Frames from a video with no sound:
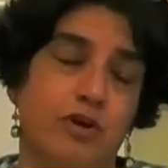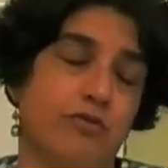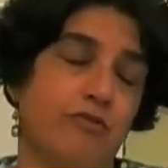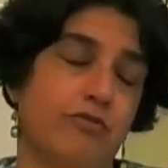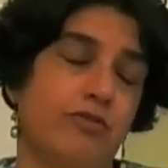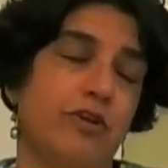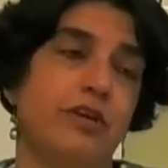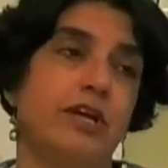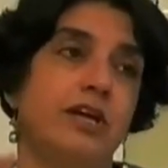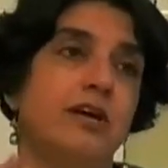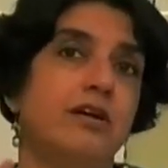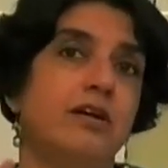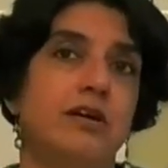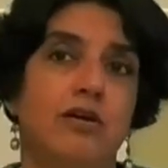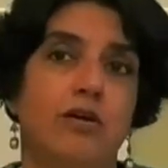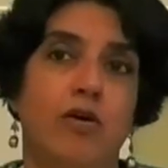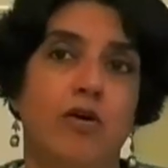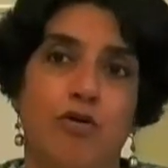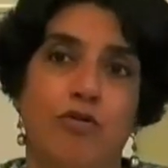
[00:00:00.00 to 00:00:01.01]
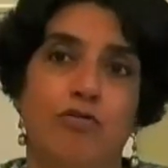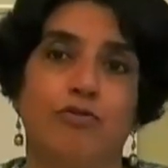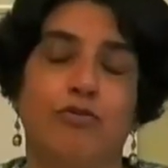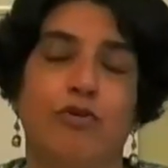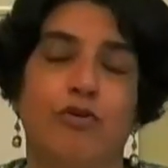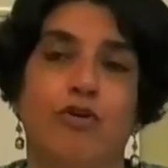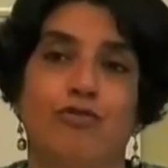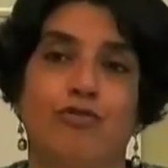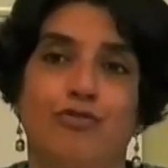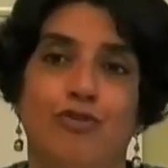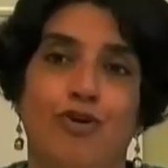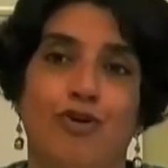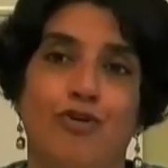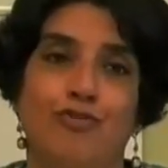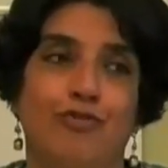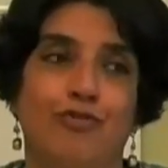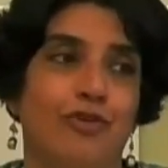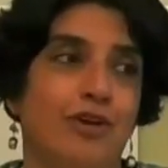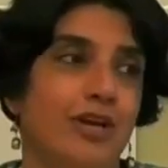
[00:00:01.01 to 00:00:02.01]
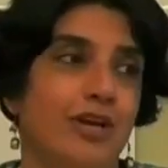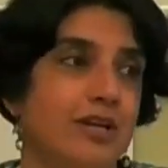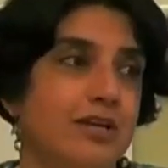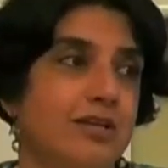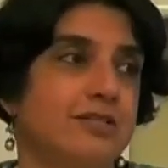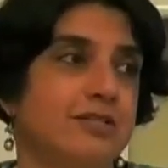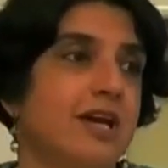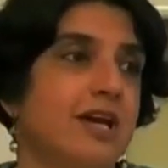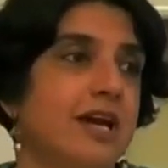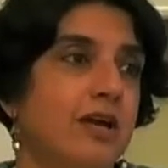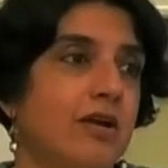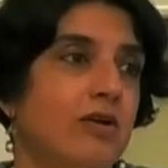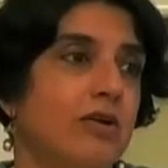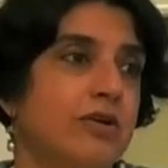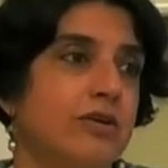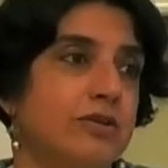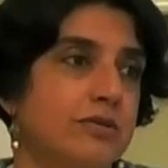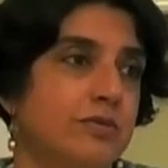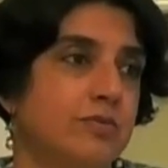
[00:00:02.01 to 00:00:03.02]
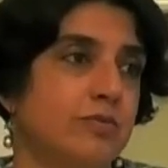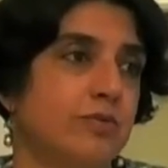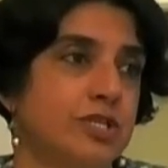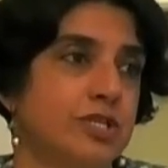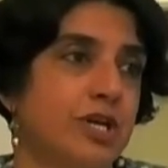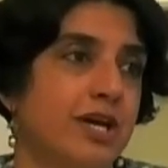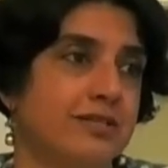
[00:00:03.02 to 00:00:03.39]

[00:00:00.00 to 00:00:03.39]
veneer of Indian secularism, which